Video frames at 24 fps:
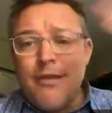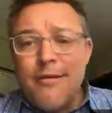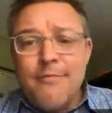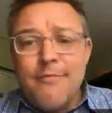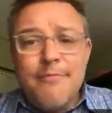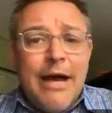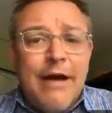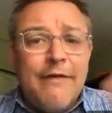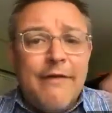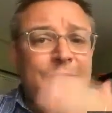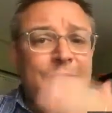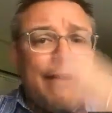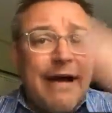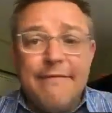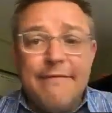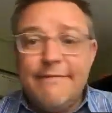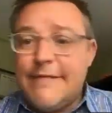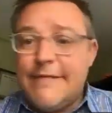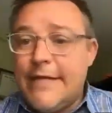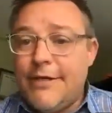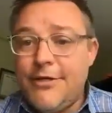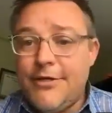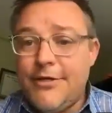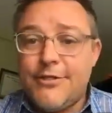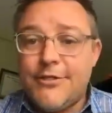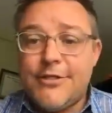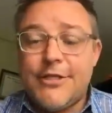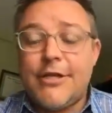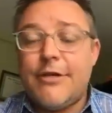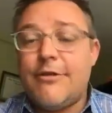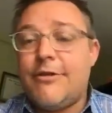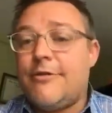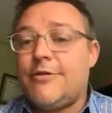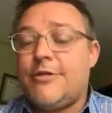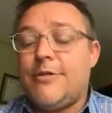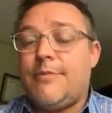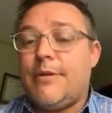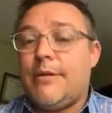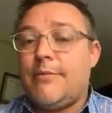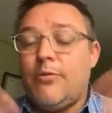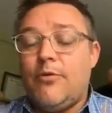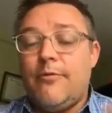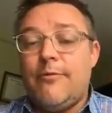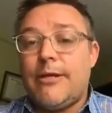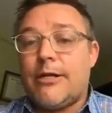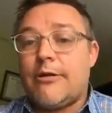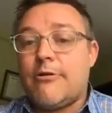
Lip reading: About 5-10 years ago, there was a big movement